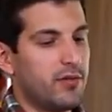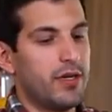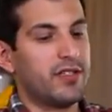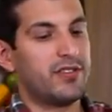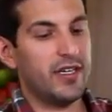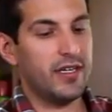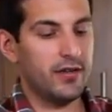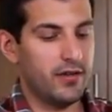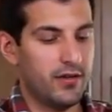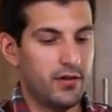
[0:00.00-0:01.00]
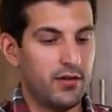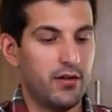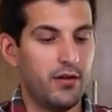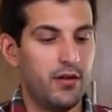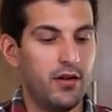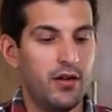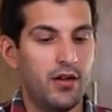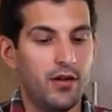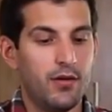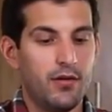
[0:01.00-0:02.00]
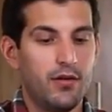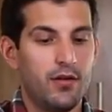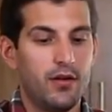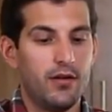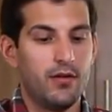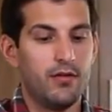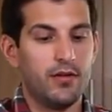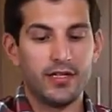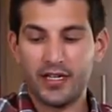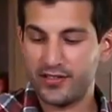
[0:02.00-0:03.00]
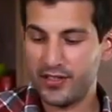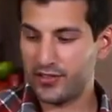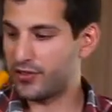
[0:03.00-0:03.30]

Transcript: be mixed in. Let that sit